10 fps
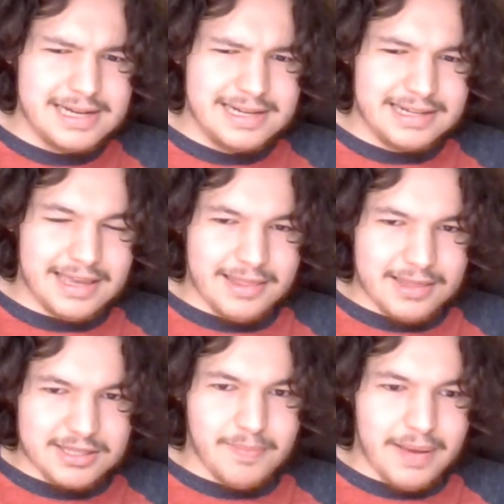in
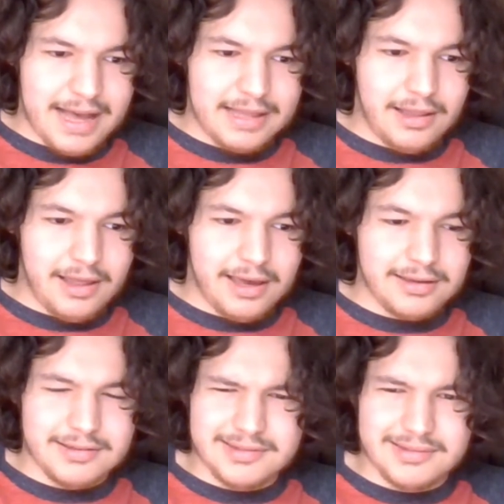this bad light.
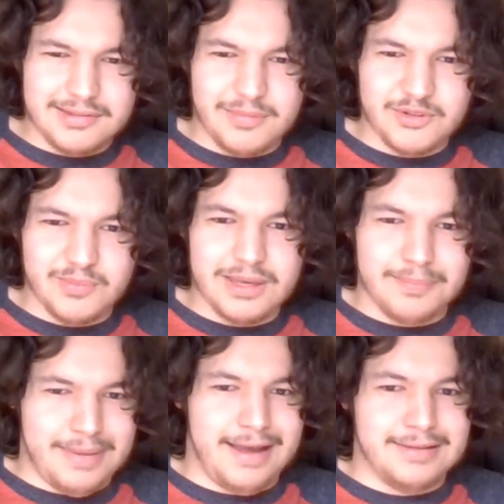He's almost being
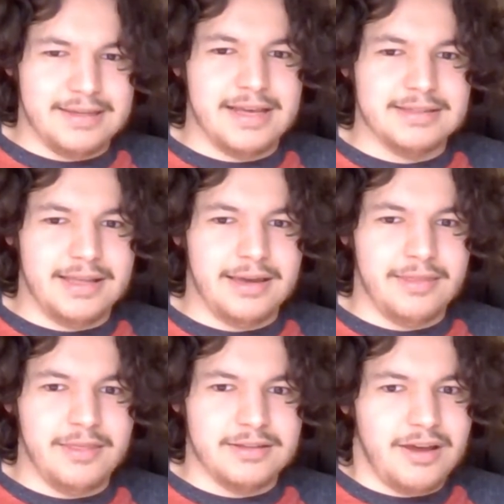painted as like
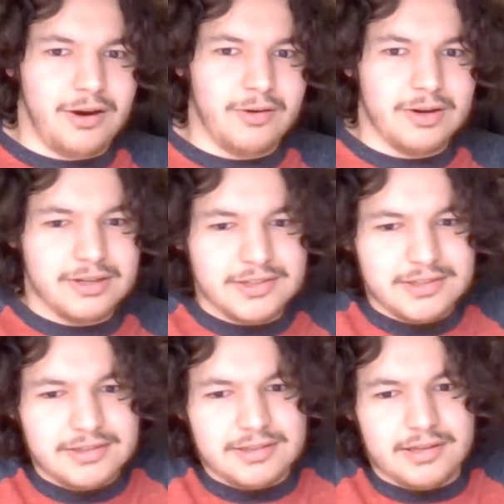the
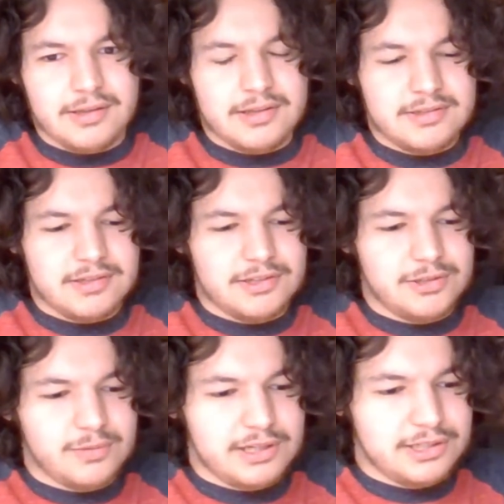terrorist in this
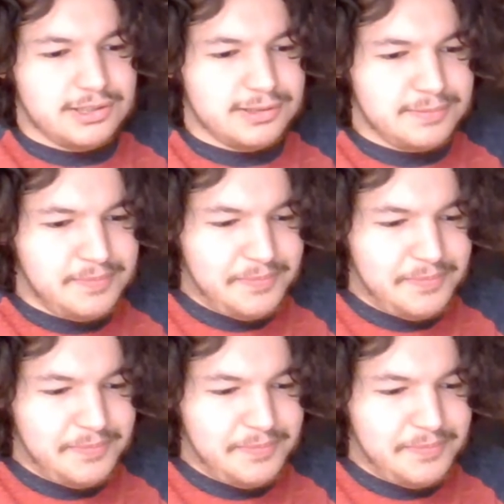situation.